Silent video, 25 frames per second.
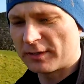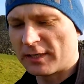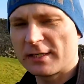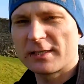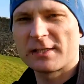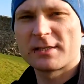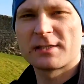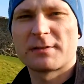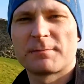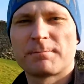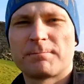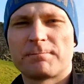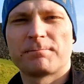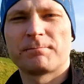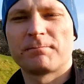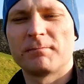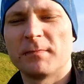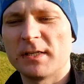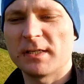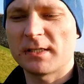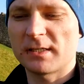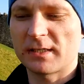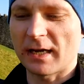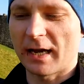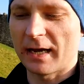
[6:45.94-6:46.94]
this
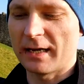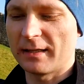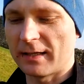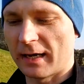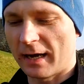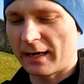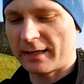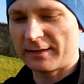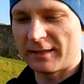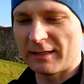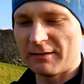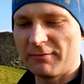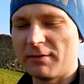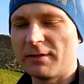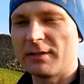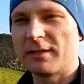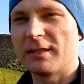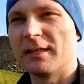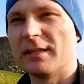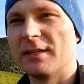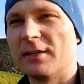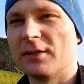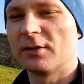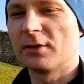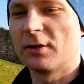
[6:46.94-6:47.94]
kind of activity,
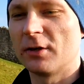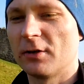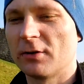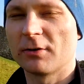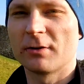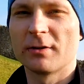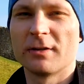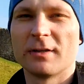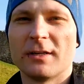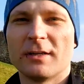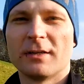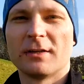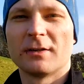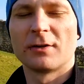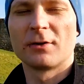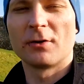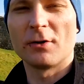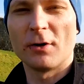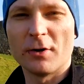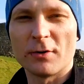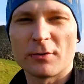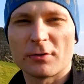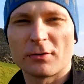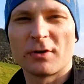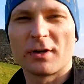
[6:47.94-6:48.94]
you know,
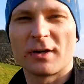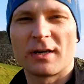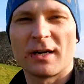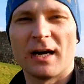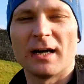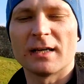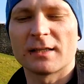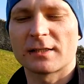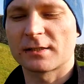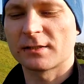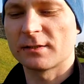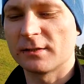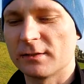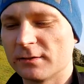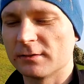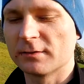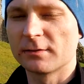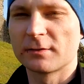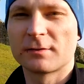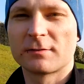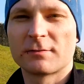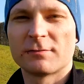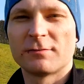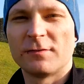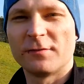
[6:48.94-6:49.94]
going to the
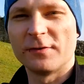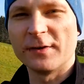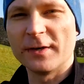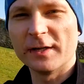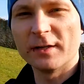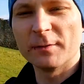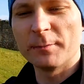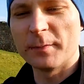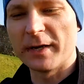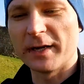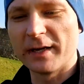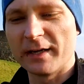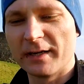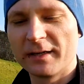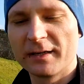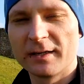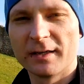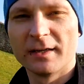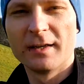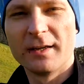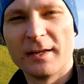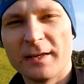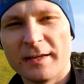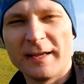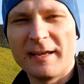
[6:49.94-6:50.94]
castles, filming,
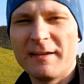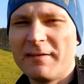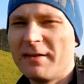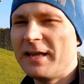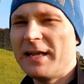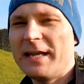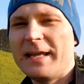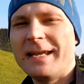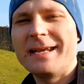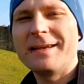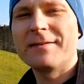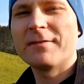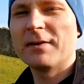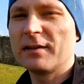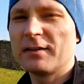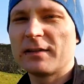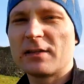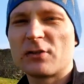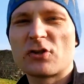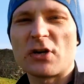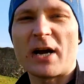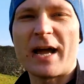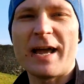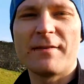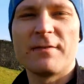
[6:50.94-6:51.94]
even the
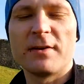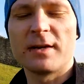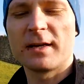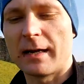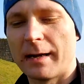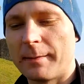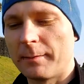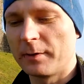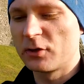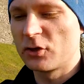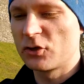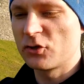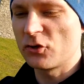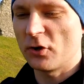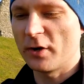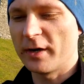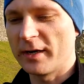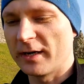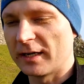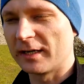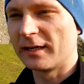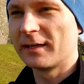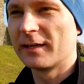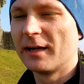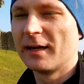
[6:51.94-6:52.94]
driving. I'm
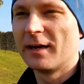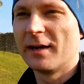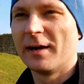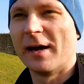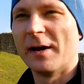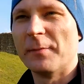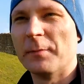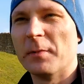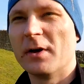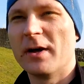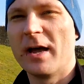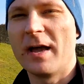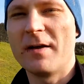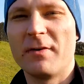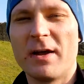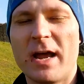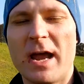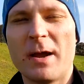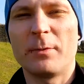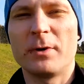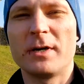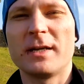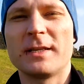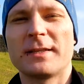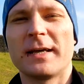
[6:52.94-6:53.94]
enjoying.
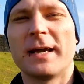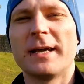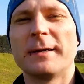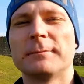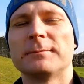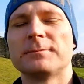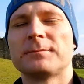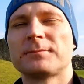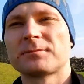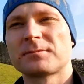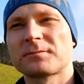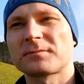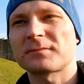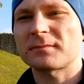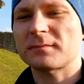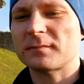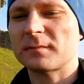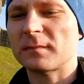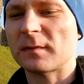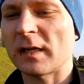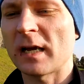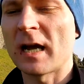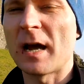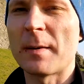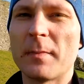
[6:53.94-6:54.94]
Every time
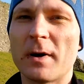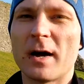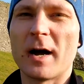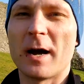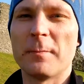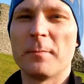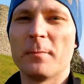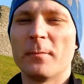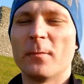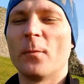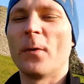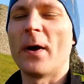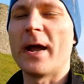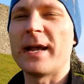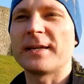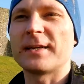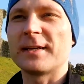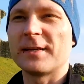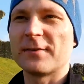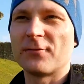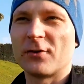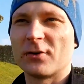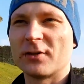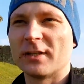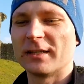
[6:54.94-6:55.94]
I'm
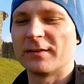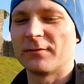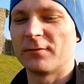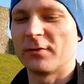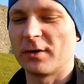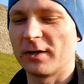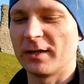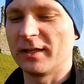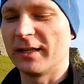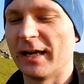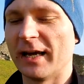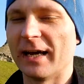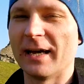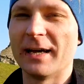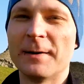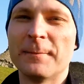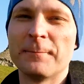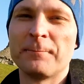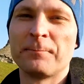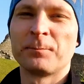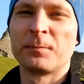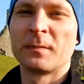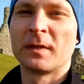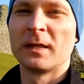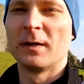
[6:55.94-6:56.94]
waiting for the
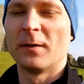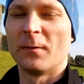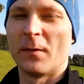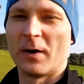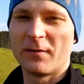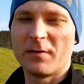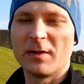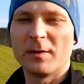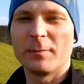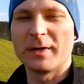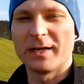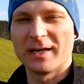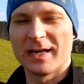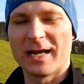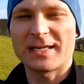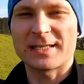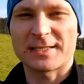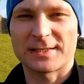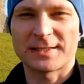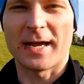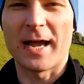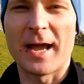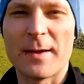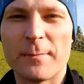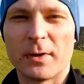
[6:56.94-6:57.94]
when will be next
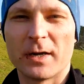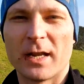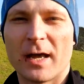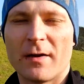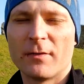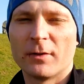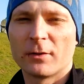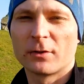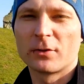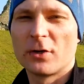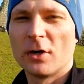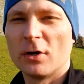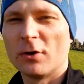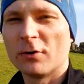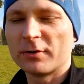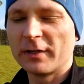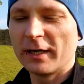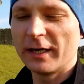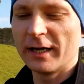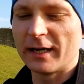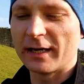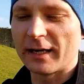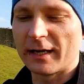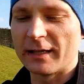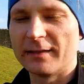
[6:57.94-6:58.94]
time when I will go
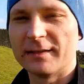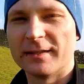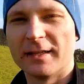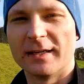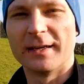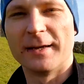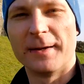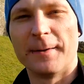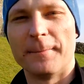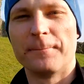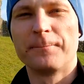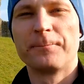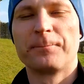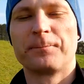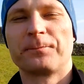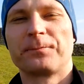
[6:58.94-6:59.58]
there and